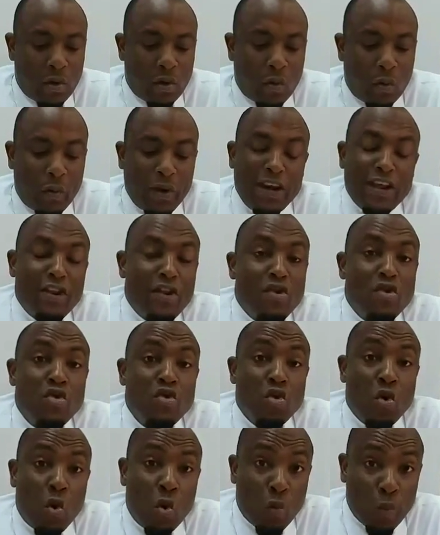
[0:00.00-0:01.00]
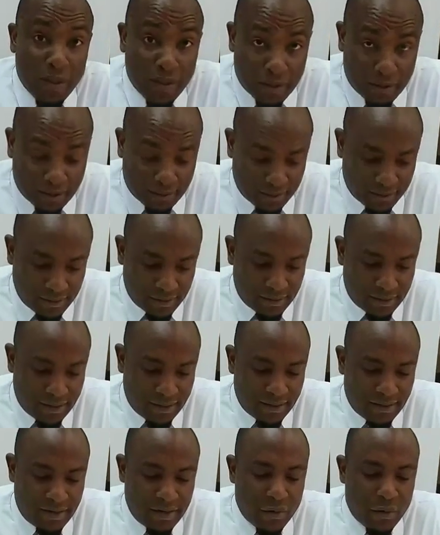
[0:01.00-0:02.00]
will in no way
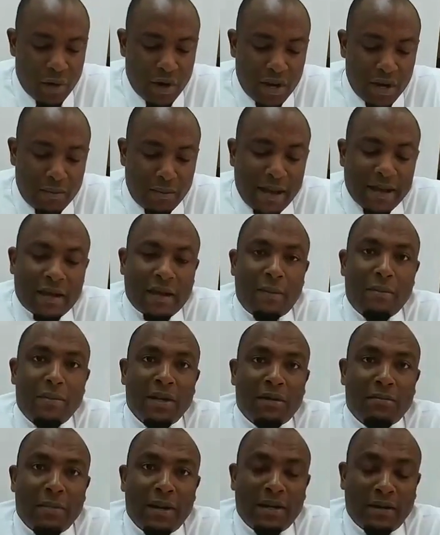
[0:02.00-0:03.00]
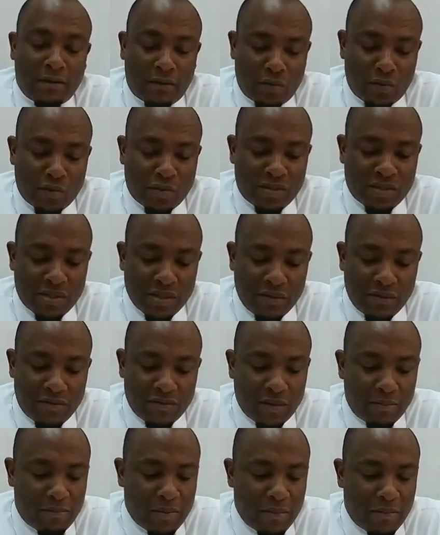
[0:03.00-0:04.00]
derail my commitment to serve
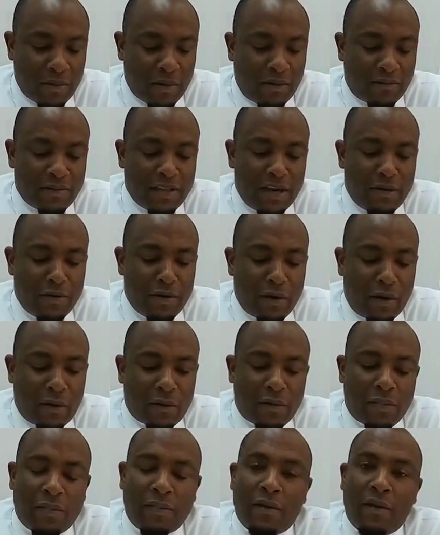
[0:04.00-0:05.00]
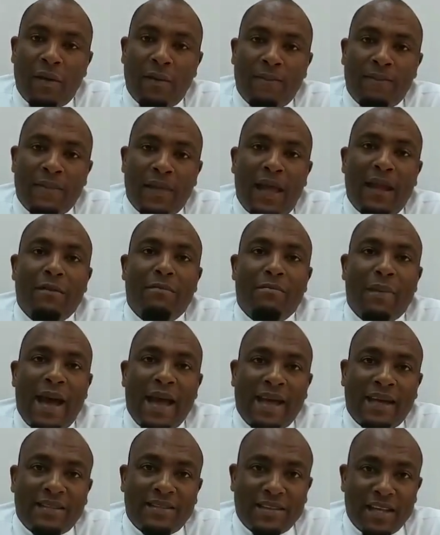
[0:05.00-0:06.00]
the people of Dennery North and by
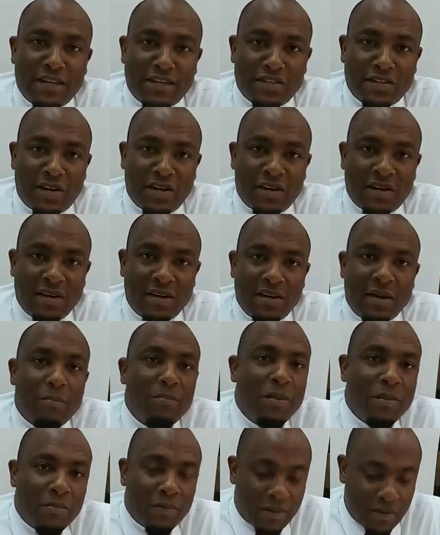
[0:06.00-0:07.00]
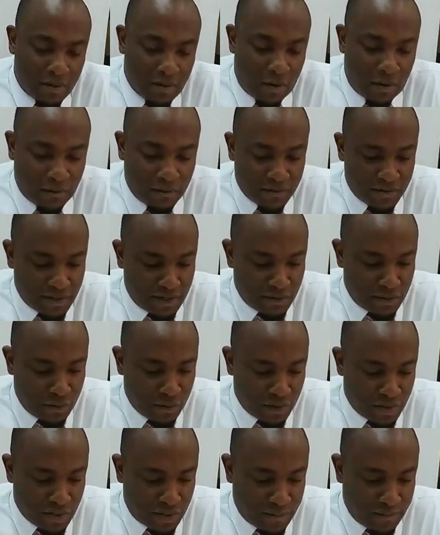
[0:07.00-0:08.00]
extension the people of St.
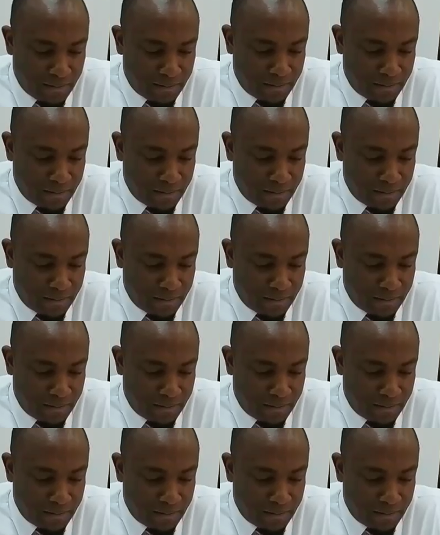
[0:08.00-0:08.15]
Lucia.